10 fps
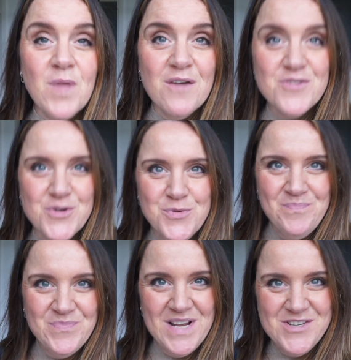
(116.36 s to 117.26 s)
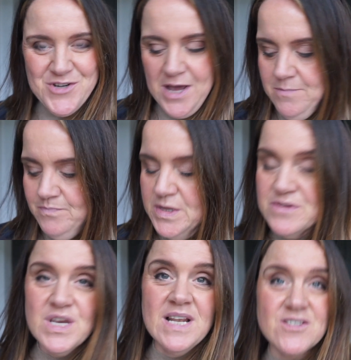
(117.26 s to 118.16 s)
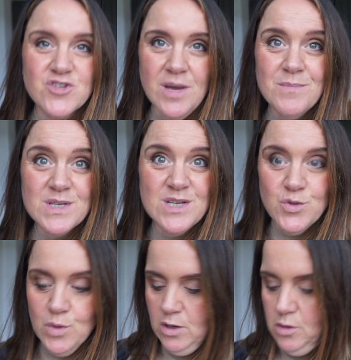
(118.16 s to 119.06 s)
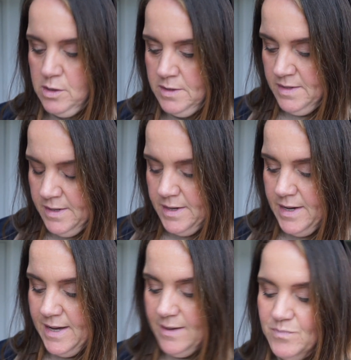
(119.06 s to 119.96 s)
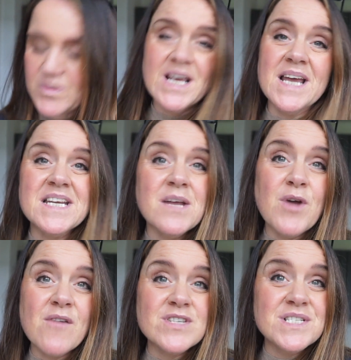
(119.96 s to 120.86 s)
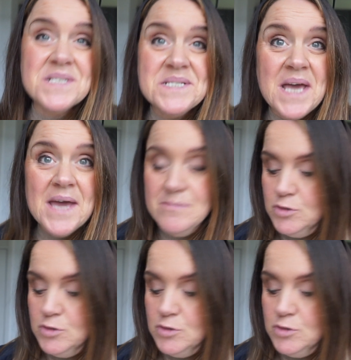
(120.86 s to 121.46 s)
Afternoon, it's lunchtime. Say lunchtime, say two o'clock. Um, then again, then I breakfast and I need ten.